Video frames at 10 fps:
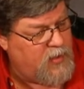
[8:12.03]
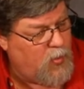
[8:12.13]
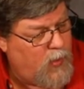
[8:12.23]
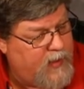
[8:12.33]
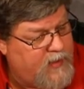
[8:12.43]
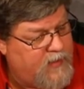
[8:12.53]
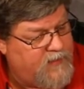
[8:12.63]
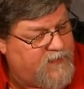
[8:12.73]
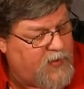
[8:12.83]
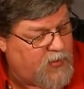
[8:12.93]
wet,
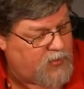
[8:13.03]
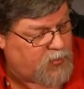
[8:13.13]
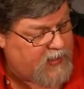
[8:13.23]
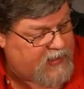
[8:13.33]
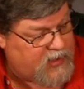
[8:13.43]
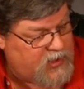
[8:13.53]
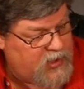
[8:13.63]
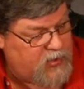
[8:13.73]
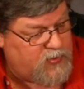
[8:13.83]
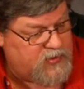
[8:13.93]
unfold, ready to
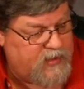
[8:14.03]
use.